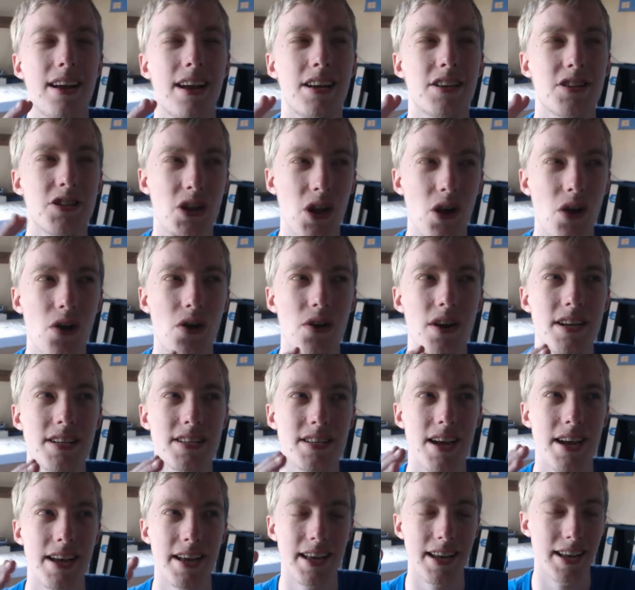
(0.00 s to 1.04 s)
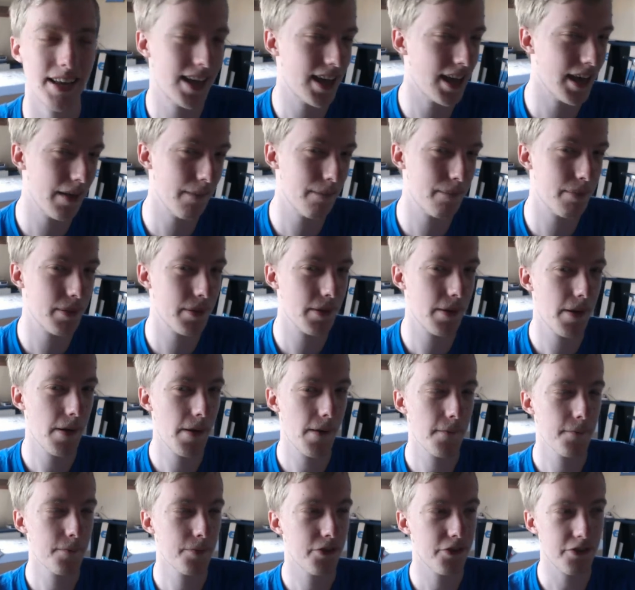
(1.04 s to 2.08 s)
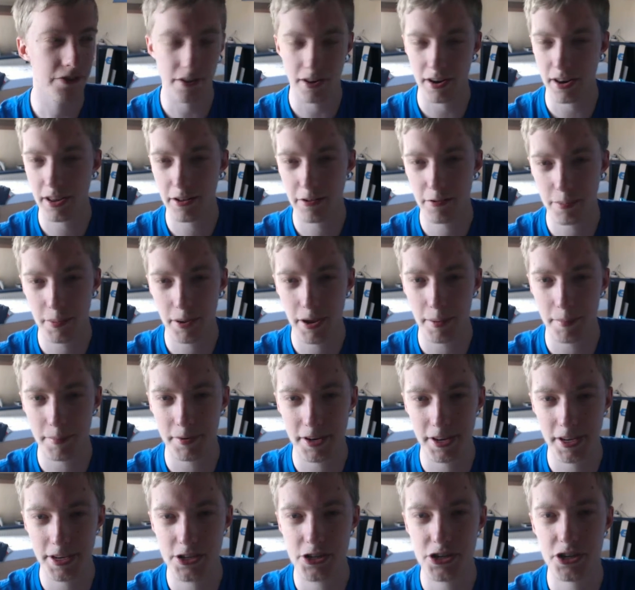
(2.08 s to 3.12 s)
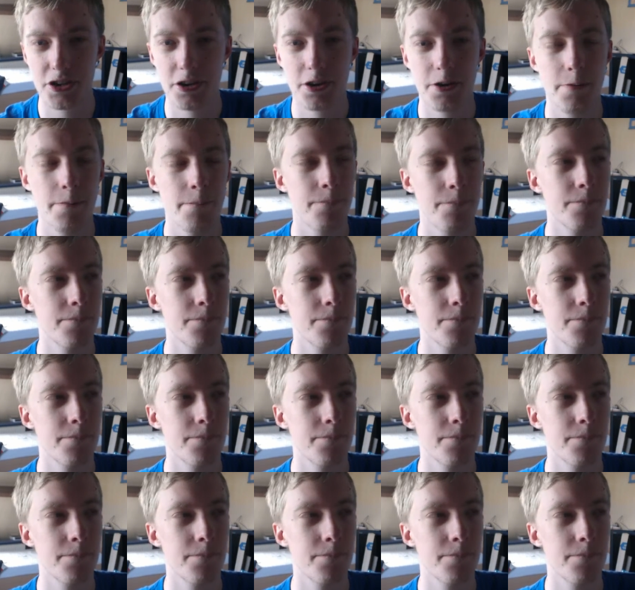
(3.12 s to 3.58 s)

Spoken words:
as long as I can keep studying to become a teacher